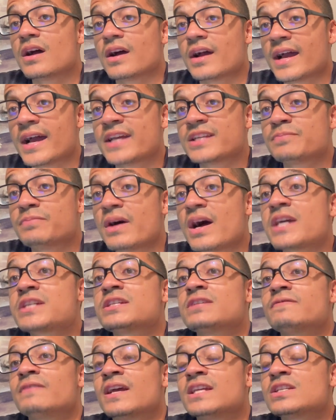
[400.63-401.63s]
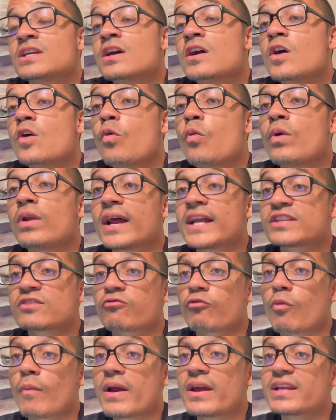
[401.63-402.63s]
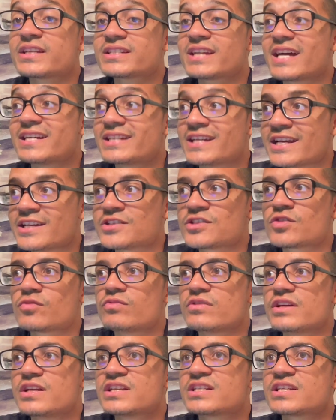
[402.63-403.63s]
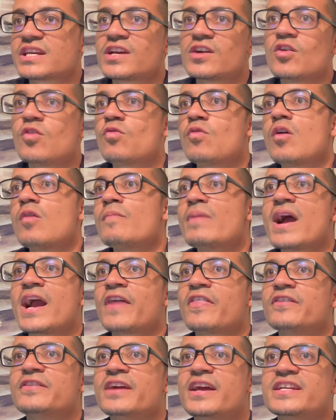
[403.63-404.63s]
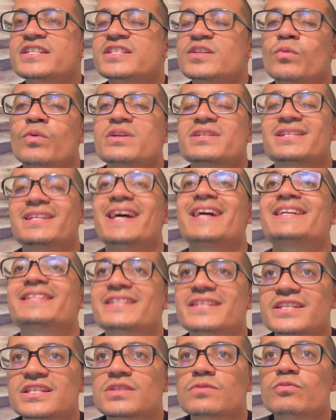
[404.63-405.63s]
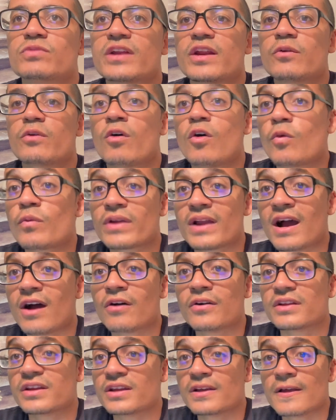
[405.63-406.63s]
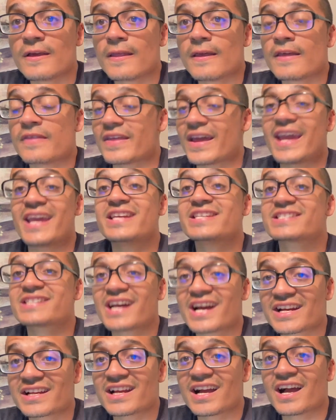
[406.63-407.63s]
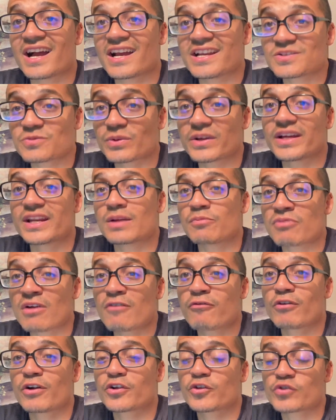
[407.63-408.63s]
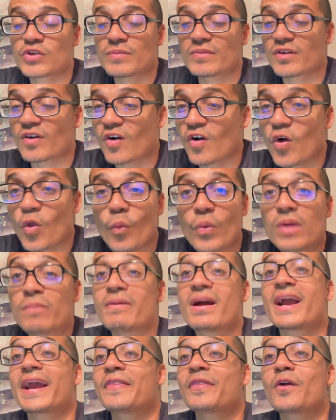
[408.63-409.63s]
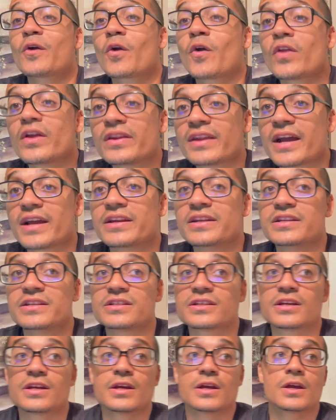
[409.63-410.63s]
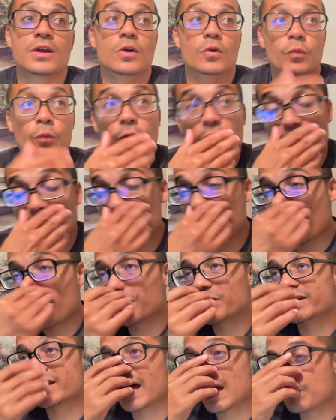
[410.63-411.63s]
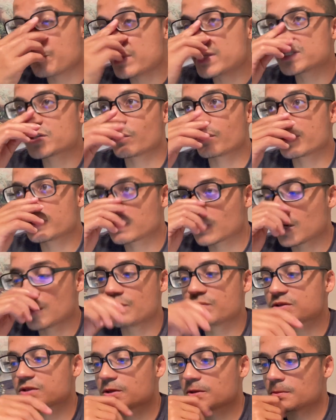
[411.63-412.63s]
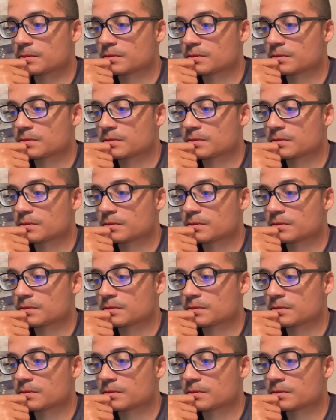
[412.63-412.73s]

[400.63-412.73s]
as boxing fans, we like to romanticize history and say, oh, well, back in the days, it wasn't like this. When in all reality, the A-side guys were getting preferential treatment all the way back in the early 90s. Riddick Bowe did not beat Tony Tubbs.